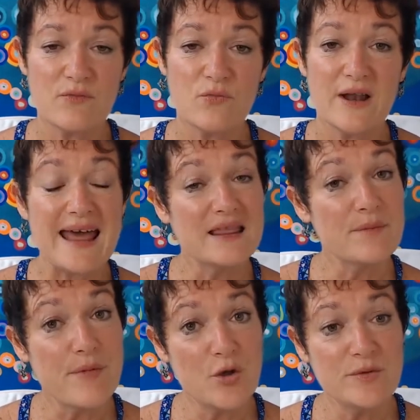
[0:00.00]
Well, at the
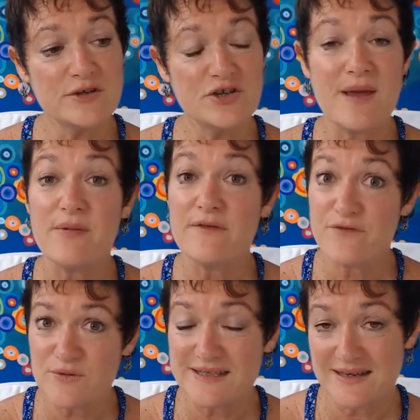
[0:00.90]
moment, you may be
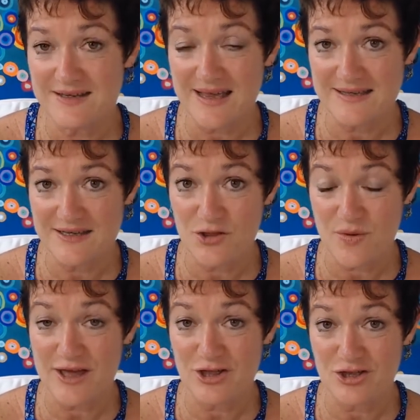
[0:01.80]
forced into that
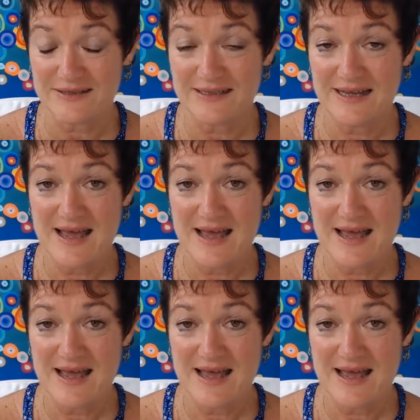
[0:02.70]
situation.